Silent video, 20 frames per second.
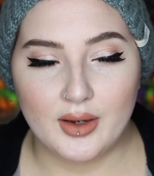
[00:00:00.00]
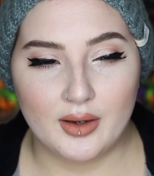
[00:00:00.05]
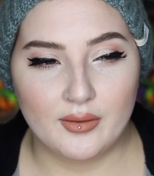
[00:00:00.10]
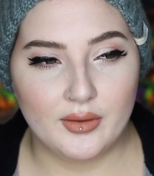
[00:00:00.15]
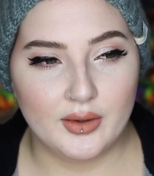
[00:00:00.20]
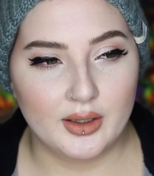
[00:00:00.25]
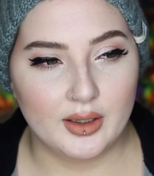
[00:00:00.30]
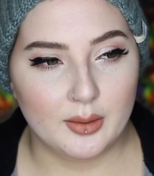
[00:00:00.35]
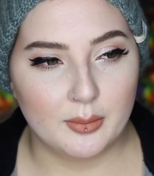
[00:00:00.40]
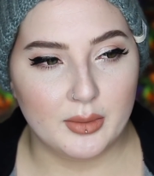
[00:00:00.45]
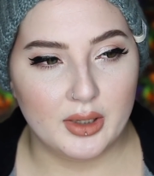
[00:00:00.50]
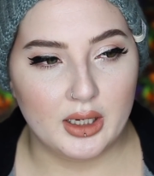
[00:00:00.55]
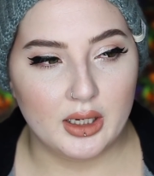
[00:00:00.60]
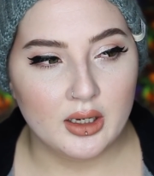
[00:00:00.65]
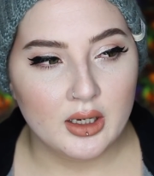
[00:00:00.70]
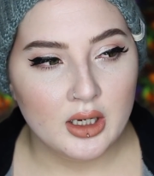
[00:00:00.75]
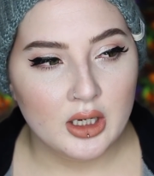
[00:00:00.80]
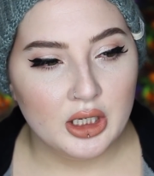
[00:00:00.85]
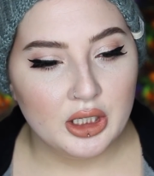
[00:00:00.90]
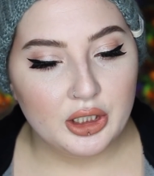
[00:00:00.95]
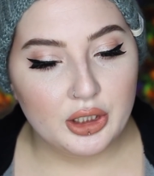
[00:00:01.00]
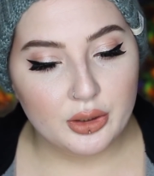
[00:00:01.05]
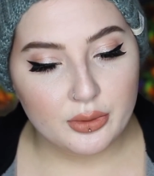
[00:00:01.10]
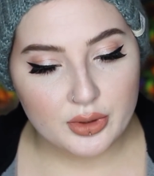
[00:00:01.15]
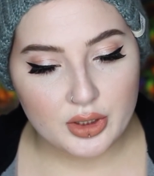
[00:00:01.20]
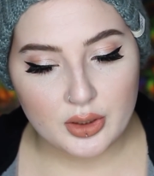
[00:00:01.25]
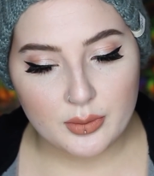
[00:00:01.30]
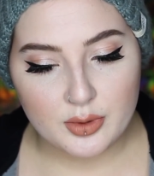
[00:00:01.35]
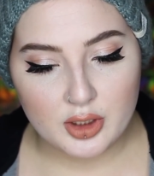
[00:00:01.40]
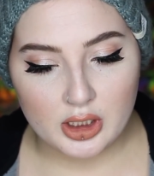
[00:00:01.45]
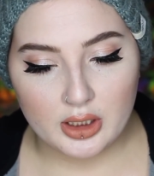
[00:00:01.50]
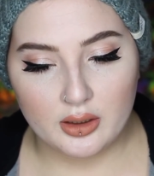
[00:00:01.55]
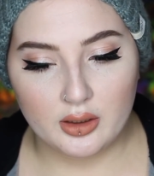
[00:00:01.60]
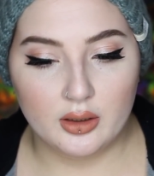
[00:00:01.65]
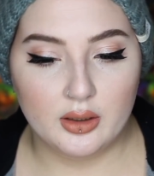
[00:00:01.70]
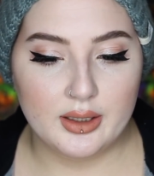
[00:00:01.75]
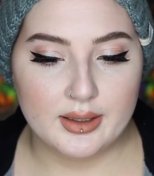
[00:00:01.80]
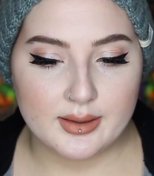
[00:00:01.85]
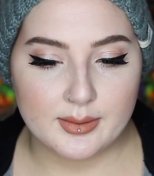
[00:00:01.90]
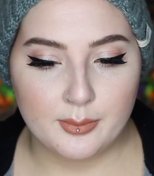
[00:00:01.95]
I feel like my YouTube
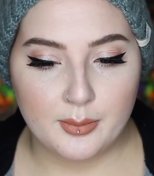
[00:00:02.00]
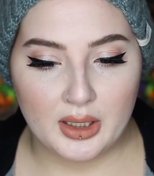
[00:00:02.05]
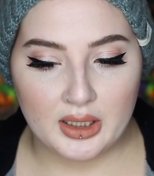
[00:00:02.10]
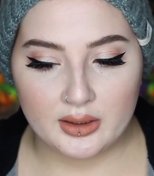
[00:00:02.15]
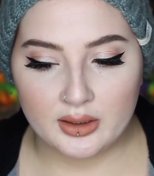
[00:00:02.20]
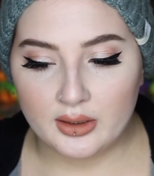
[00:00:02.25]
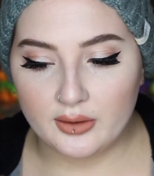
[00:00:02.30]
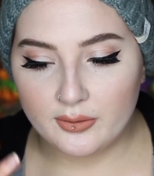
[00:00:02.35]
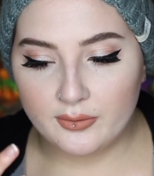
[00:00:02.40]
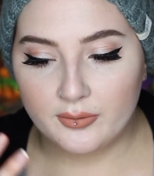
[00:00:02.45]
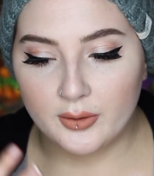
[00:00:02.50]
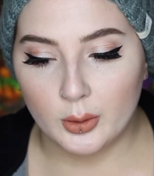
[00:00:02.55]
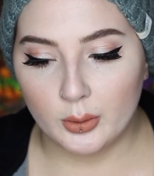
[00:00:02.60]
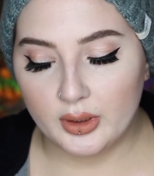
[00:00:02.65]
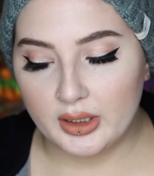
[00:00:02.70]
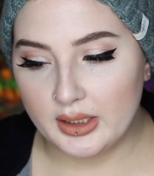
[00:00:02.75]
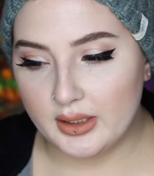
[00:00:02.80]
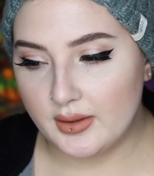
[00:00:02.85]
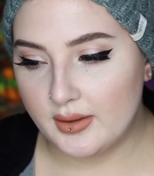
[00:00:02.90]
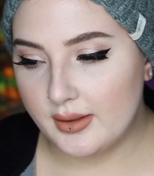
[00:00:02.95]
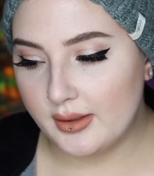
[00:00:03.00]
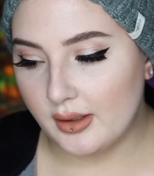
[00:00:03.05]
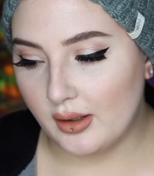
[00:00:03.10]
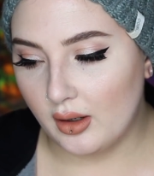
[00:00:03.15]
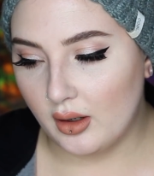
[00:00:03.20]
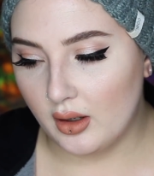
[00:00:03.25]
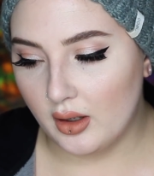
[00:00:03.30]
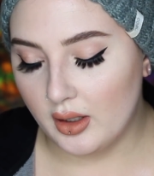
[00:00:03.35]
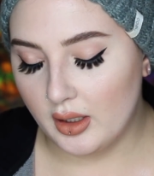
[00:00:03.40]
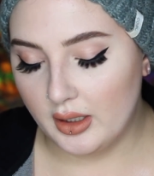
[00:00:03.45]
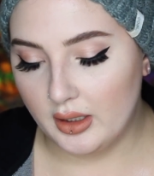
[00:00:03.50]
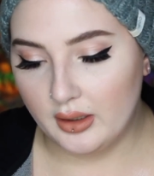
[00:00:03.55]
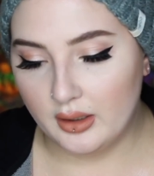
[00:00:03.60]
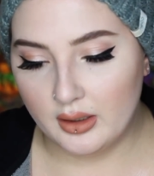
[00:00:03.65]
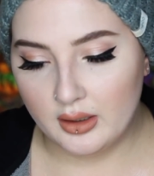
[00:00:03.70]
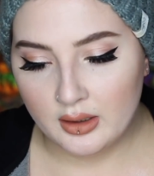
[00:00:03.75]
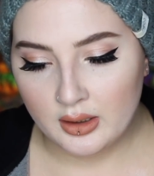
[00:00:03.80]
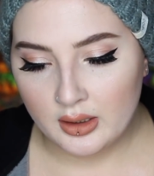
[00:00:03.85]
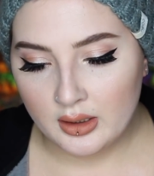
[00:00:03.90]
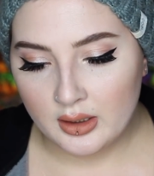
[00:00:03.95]
channel is mainly focused
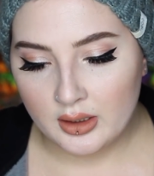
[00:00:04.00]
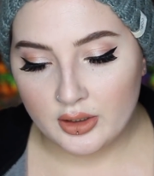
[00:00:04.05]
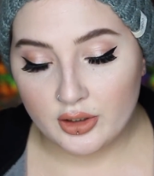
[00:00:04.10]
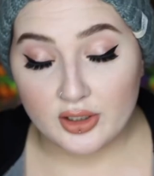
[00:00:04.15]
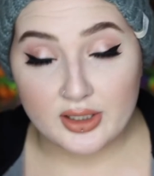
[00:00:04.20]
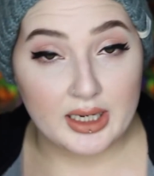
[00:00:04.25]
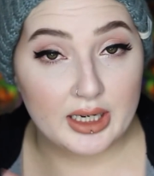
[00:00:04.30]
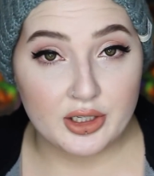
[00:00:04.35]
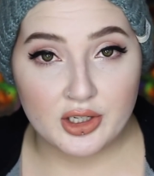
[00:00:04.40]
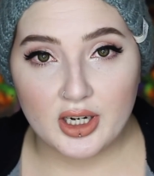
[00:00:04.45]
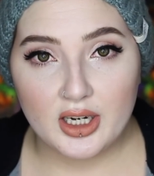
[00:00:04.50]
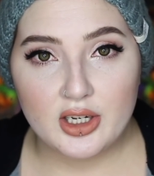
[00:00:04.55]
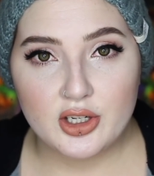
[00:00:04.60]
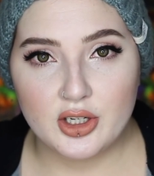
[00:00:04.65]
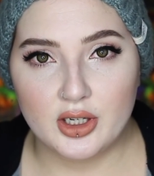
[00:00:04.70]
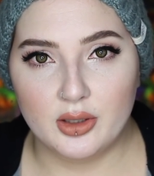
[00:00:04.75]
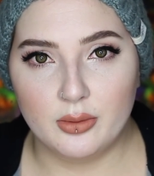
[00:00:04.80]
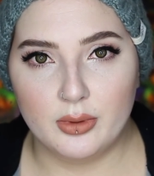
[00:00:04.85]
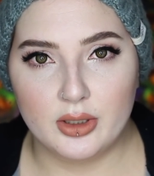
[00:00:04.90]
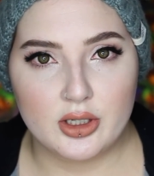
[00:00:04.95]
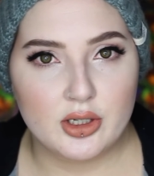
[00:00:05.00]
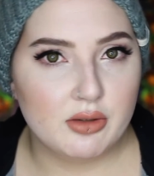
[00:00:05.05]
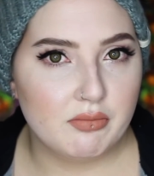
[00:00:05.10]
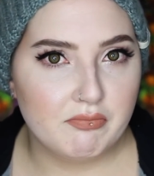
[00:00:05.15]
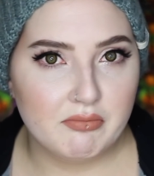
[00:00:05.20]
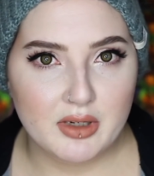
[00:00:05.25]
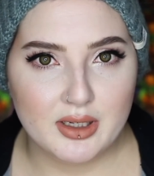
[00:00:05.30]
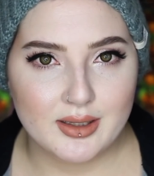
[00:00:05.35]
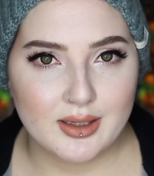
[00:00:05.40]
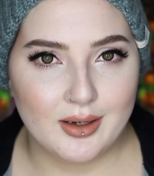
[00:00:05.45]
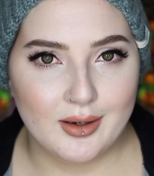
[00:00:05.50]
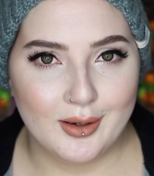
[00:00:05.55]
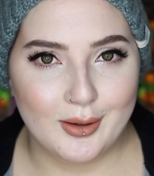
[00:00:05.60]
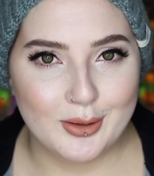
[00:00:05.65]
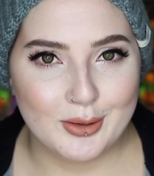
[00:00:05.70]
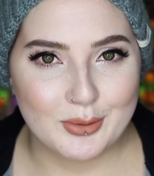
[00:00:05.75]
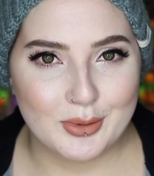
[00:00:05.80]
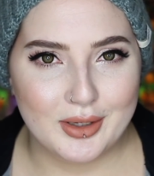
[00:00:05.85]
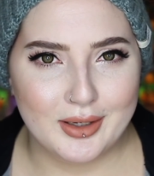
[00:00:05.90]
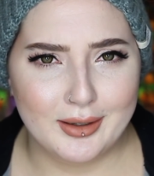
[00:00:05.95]
on just education, which is how I
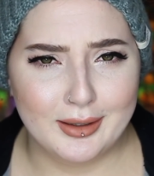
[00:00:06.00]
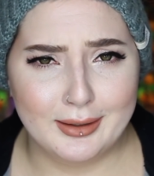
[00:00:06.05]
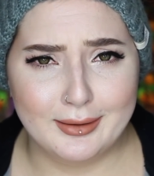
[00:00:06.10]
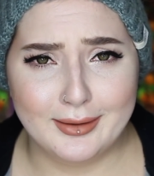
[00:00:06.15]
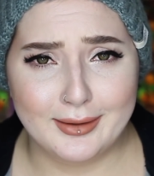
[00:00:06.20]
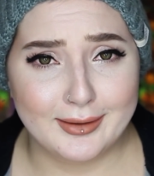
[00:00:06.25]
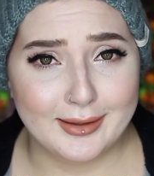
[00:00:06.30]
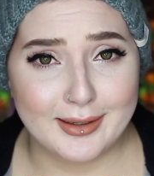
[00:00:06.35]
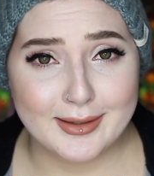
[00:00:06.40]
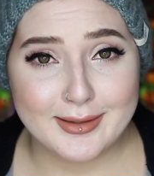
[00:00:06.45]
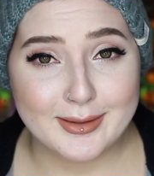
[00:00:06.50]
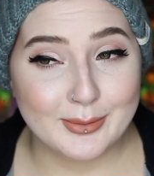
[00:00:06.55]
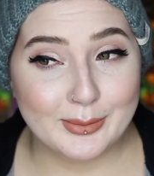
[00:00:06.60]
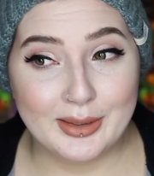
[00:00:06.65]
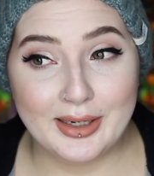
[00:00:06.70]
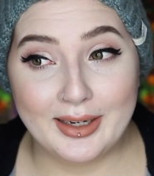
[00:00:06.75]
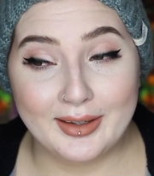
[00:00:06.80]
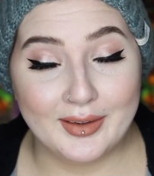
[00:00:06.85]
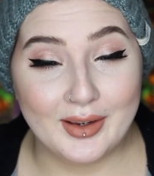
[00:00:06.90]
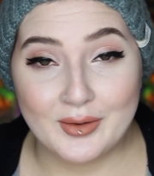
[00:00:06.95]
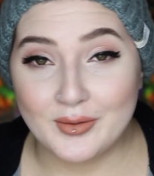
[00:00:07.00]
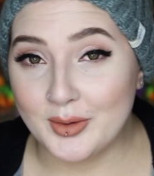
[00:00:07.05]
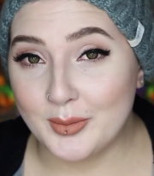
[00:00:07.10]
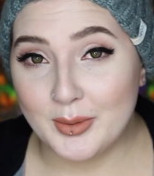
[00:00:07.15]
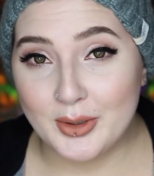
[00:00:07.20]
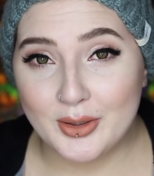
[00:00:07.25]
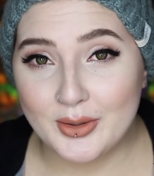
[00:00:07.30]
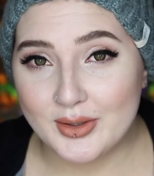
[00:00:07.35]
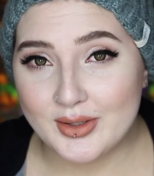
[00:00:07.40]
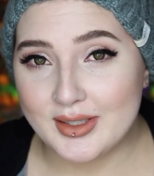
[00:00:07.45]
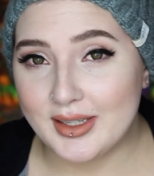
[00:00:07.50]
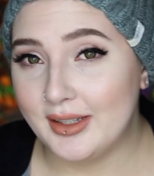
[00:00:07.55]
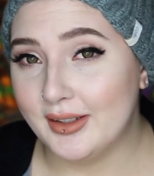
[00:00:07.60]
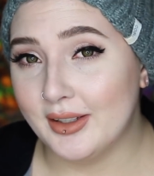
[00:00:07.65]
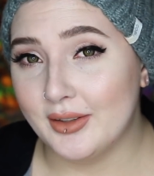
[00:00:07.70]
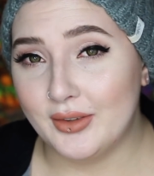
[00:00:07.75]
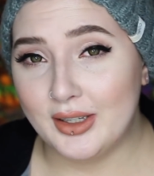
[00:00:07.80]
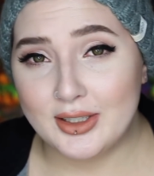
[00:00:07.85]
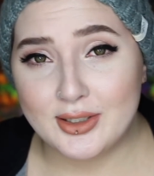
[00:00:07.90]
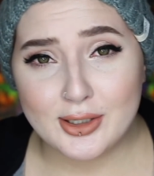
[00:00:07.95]
always wanted it. Like, that's what I love the most. I
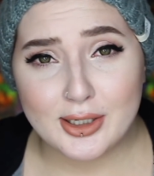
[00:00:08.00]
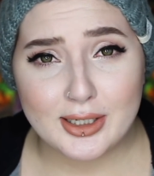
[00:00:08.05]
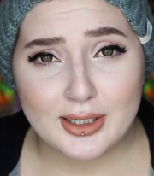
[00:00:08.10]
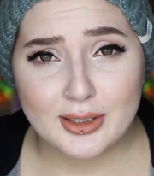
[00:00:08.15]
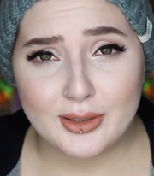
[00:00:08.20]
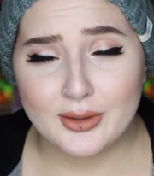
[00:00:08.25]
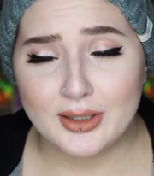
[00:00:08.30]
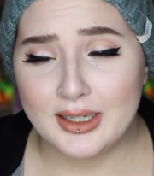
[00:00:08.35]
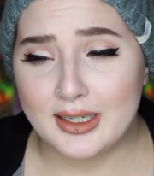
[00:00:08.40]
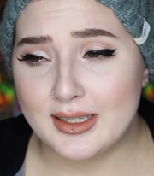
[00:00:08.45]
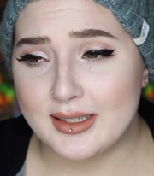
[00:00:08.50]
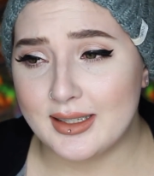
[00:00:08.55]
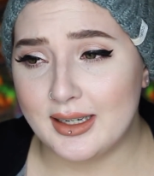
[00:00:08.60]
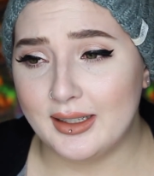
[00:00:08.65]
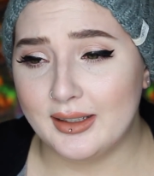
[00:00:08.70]
love educating you guys.